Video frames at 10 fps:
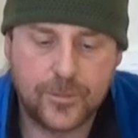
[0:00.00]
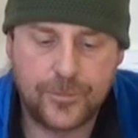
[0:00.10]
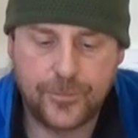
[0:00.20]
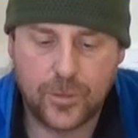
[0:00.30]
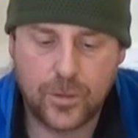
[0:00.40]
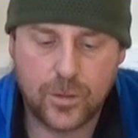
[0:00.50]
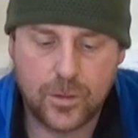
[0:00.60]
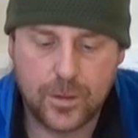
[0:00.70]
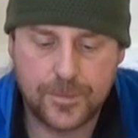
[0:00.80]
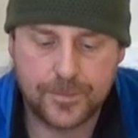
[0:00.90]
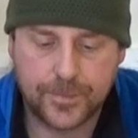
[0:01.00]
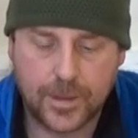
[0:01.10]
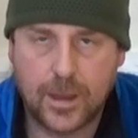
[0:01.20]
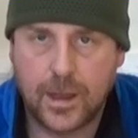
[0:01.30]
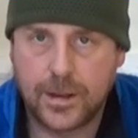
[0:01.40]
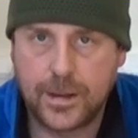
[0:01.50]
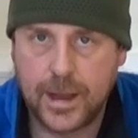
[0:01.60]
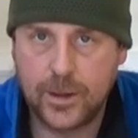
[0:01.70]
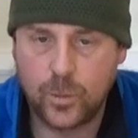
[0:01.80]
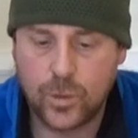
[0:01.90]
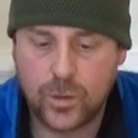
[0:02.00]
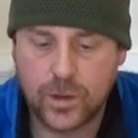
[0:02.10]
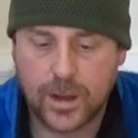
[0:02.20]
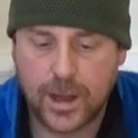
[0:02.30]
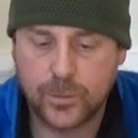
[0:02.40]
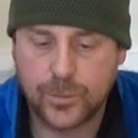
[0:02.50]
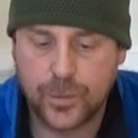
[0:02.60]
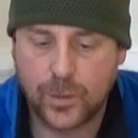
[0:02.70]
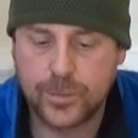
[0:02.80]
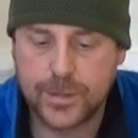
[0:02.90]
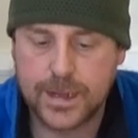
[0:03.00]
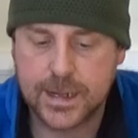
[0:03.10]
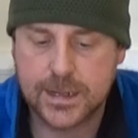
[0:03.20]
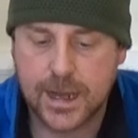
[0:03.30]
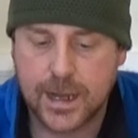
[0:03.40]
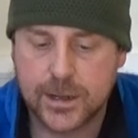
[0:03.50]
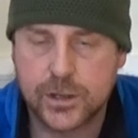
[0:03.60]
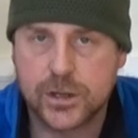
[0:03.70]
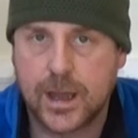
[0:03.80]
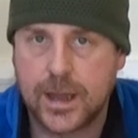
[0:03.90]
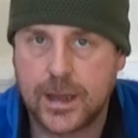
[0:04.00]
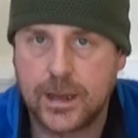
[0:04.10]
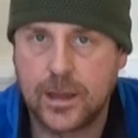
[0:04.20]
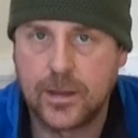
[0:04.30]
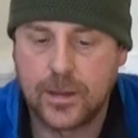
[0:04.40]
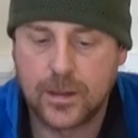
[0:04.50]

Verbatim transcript: for a night walk, I would probably attach a,